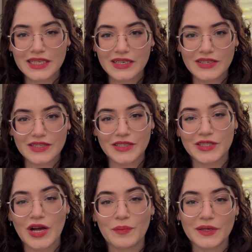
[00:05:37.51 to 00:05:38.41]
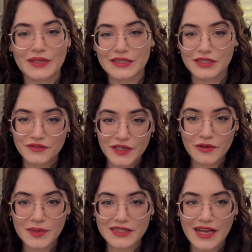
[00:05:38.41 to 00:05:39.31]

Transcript: on a topic like disfigurement,